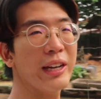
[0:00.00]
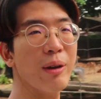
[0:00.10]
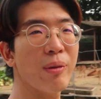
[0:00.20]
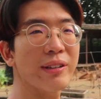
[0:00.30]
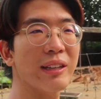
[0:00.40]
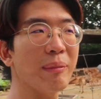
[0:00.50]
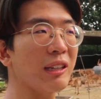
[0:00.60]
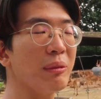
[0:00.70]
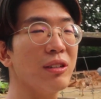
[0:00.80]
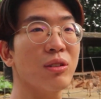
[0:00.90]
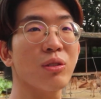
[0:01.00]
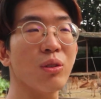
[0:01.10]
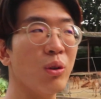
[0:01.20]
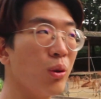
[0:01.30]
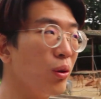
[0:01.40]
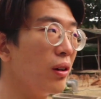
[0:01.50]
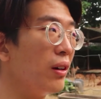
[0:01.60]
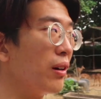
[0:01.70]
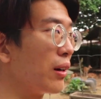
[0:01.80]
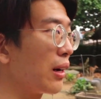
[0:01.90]
at them resting makes me so
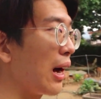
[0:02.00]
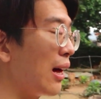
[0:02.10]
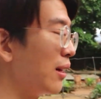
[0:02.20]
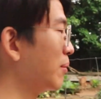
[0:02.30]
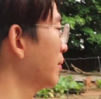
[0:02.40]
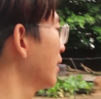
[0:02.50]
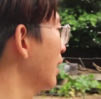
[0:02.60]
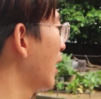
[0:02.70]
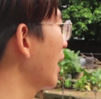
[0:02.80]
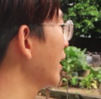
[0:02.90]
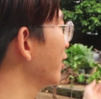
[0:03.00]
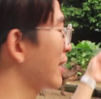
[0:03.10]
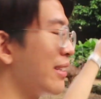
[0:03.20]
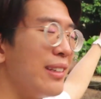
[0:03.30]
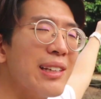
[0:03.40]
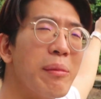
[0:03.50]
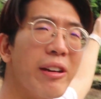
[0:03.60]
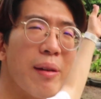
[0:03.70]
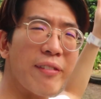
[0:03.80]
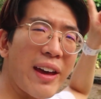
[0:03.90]
calm. And you can see some of them have